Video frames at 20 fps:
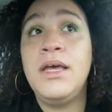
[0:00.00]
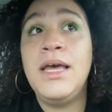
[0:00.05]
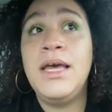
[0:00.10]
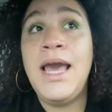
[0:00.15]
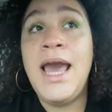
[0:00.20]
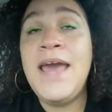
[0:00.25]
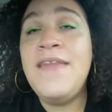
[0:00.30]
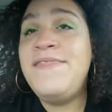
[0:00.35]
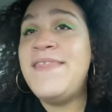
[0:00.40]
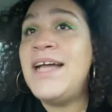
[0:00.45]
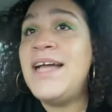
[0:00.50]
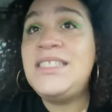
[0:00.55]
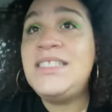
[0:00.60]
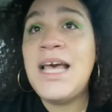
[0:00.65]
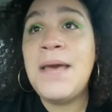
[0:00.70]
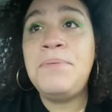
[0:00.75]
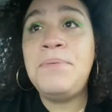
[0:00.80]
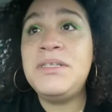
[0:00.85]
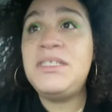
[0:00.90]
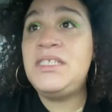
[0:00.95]
And that
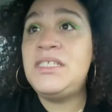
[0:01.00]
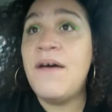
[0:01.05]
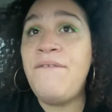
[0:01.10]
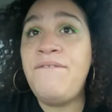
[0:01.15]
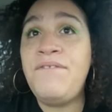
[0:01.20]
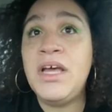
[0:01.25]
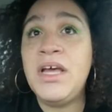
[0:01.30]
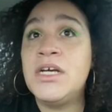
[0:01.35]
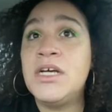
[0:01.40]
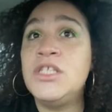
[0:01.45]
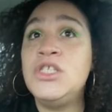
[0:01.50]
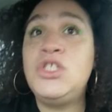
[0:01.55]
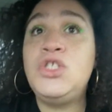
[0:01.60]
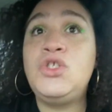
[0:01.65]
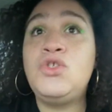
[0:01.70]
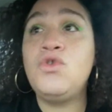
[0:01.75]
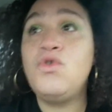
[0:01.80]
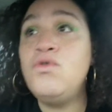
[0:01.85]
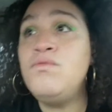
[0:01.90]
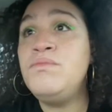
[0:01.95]
type of stuff, it
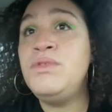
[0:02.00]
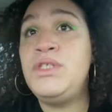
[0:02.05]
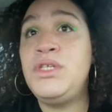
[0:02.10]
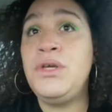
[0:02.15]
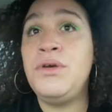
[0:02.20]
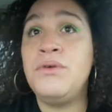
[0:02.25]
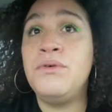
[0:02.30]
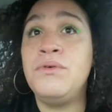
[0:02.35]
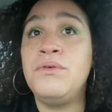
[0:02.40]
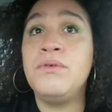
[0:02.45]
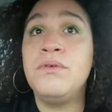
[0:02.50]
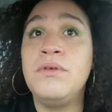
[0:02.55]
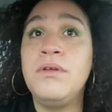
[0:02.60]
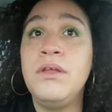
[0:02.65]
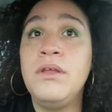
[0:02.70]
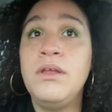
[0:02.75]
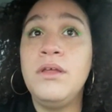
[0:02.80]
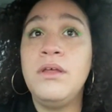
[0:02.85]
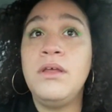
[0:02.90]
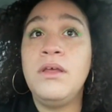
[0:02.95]
consumes you.
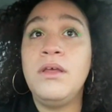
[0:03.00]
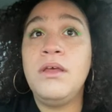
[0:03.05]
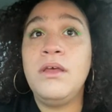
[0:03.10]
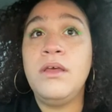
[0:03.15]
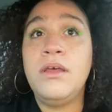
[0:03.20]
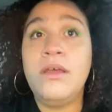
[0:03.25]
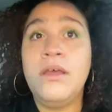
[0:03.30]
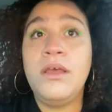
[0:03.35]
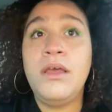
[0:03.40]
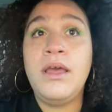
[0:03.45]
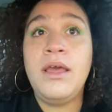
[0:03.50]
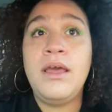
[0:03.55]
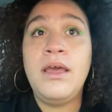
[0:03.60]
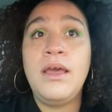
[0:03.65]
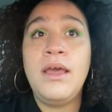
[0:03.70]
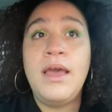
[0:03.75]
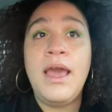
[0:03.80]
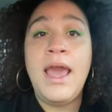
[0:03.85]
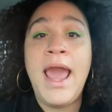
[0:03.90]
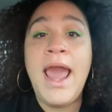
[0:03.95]
In 1 mile,
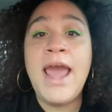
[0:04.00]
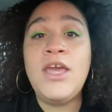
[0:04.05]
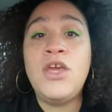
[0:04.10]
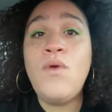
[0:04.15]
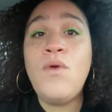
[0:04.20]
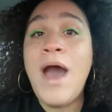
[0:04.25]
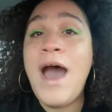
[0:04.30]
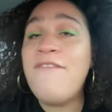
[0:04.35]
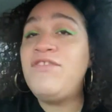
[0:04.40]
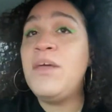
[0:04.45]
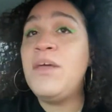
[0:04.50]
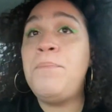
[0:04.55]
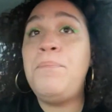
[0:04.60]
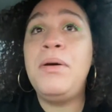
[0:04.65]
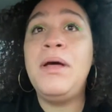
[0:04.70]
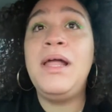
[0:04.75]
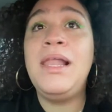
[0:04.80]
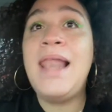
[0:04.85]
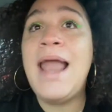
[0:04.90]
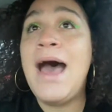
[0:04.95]
turn left onto
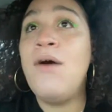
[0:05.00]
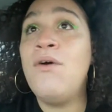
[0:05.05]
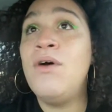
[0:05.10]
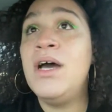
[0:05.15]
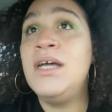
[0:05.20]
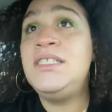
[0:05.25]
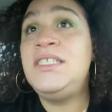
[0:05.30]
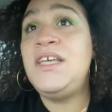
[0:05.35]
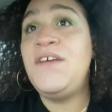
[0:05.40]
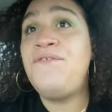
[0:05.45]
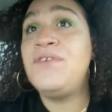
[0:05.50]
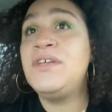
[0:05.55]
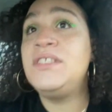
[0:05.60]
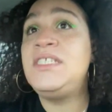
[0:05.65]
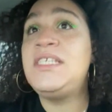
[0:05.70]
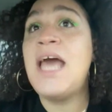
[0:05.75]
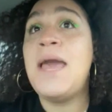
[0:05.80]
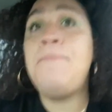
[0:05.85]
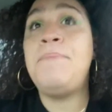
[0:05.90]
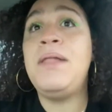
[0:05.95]
Figueroa Street. Type
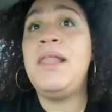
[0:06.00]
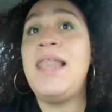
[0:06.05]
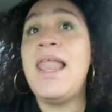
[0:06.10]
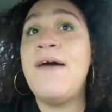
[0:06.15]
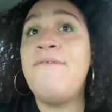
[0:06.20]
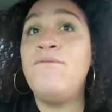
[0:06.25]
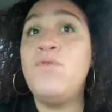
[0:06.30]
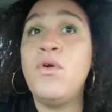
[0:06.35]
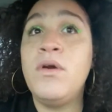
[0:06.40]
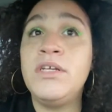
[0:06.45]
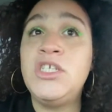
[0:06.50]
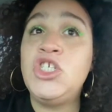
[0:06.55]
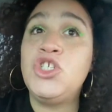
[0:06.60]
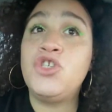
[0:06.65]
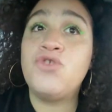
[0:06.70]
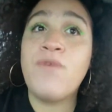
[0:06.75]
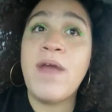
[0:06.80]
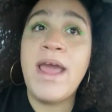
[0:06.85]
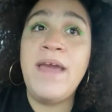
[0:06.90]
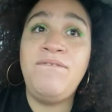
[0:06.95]
of level of
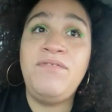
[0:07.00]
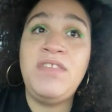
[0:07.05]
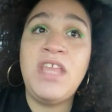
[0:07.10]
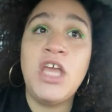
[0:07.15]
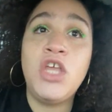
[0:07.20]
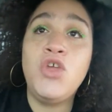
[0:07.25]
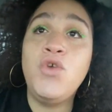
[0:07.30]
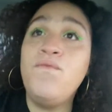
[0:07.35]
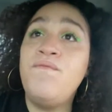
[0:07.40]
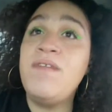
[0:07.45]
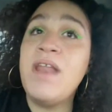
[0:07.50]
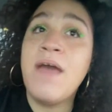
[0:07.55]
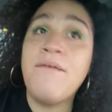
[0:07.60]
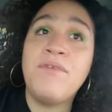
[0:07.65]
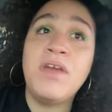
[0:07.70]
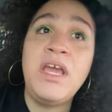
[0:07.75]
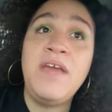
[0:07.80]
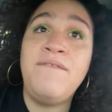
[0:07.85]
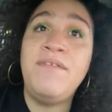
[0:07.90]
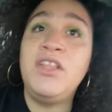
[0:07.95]
strength that you've never
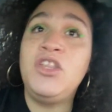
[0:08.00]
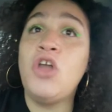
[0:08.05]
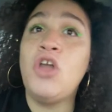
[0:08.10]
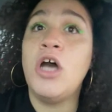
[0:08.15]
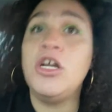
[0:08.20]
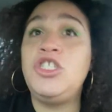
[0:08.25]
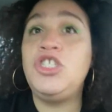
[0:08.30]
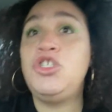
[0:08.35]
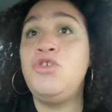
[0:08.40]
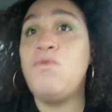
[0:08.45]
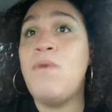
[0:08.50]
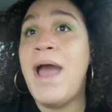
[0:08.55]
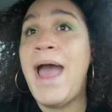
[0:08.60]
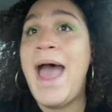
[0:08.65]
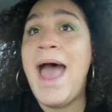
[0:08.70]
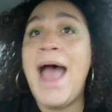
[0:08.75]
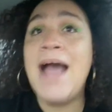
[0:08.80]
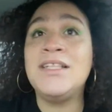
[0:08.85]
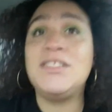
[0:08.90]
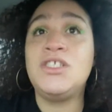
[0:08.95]
even thought you
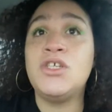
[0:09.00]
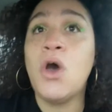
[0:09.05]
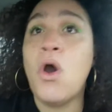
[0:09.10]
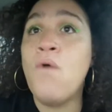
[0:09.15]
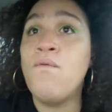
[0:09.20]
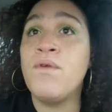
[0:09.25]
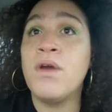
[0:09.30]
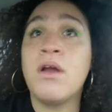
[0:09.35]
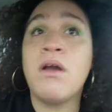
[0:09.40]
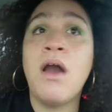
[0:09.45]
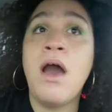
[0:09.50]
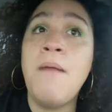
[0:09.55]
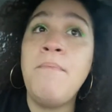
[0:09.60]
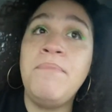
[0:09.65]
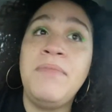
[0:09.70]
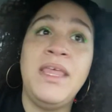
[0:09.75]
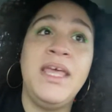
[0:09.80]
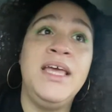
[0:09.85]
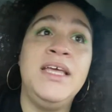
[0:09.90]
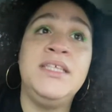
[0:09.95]
had to overcome
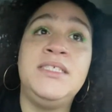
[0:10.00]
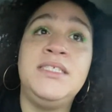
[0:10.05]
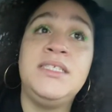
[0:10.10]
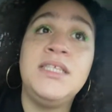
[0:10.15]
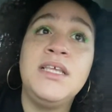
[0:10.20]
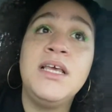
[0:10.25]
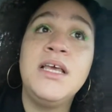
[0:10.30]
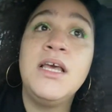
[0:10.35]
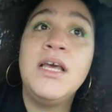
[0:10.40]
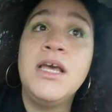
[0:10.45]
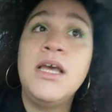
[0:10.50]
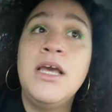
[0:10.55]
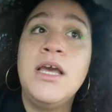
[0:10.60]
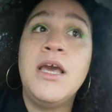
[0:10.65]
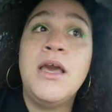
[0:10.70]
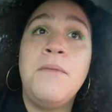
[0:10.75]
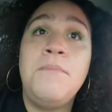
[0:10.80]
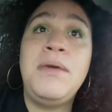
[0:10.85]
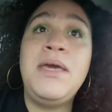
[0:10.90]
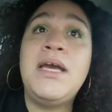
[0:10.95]
this.
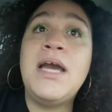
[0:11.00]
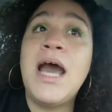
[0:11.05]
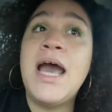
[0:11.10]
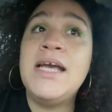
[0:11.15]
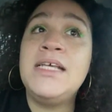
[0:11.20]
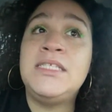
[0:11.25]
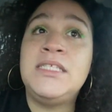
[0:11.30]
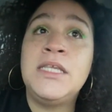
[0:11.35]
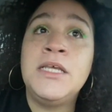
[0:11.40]
Because